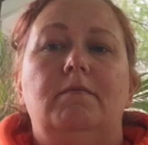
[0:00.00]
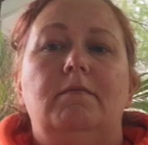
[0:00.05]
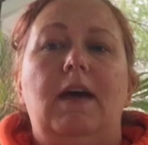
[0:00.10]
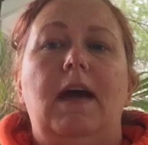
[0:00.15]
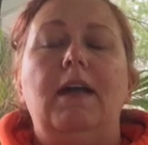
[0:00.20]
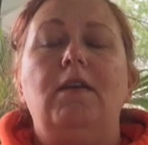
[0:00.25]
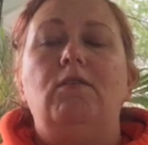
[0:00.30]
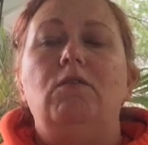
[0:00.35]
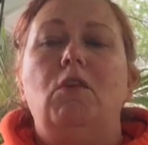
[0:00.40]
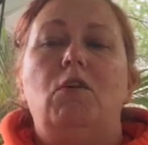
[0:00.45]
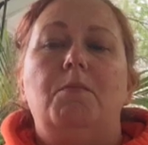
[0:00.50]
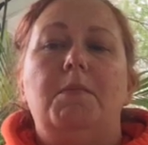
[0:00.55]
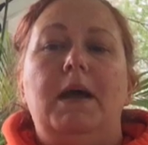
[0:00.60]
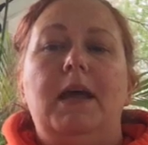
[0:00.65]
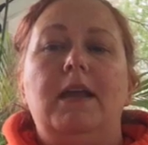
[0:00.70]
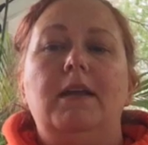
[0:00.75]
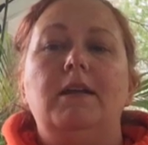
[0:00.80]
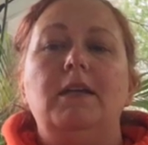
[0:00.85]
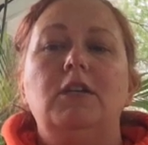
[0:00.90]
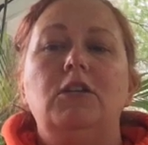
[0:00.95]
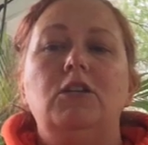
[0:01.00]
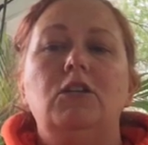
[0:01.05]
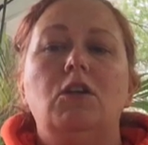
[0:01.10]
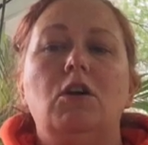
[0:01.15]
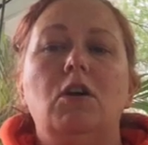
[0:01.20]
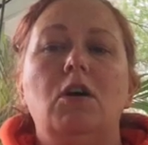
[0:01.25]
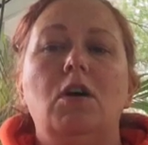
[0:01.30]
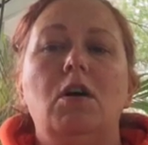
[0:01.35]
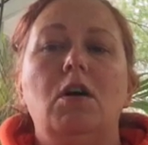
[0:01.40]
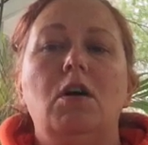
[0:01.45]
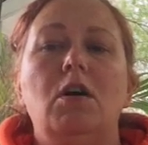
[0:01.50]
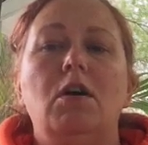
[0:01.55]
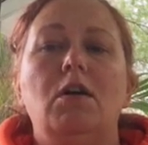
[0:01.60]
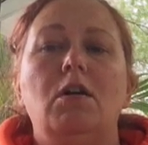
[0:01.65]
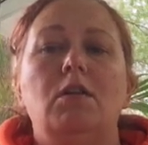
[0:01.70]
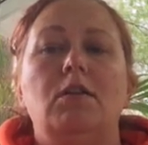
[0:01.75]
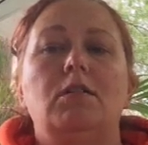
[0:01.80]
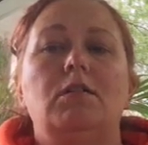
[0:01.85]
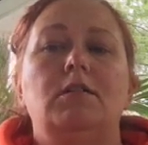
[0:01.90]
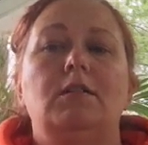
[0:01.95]
my
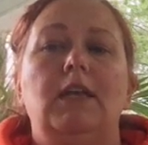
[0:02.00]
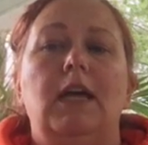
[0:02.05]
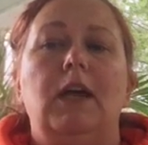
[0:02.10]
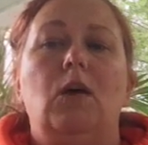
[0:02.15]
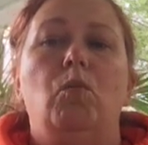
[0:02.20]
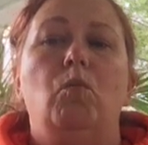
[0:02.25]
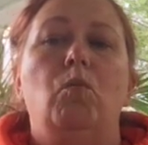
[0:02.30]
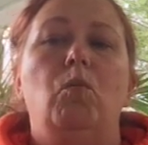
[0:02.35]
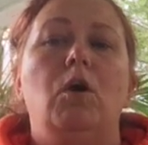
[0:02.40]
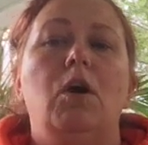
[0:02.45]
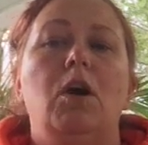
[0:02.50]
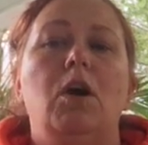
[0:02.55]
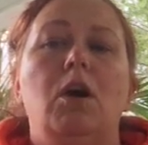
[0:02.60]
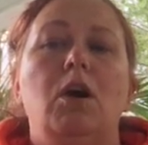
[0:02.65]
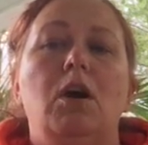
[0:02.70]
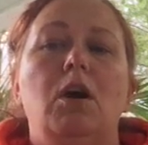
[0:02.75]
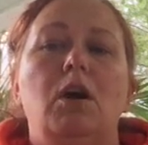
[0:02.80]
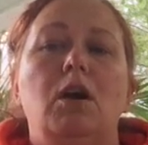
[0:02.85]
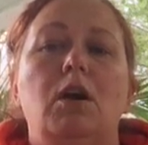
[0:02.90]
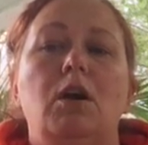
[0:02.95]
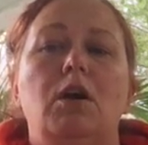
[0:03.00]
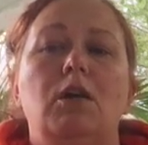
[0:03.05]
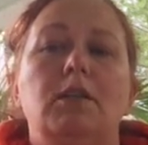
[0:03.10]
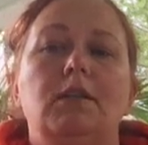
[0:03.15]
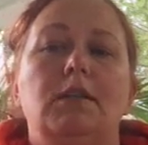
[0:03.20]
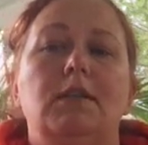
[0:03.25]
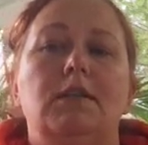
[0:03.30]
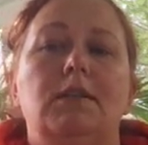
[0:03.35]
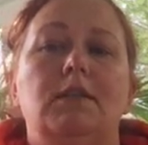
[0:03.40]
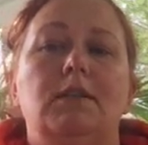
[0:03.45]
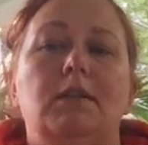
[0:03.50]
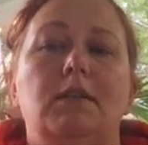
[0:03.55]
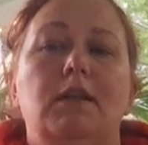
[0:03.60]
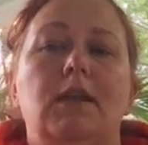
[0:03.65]
initials, like words.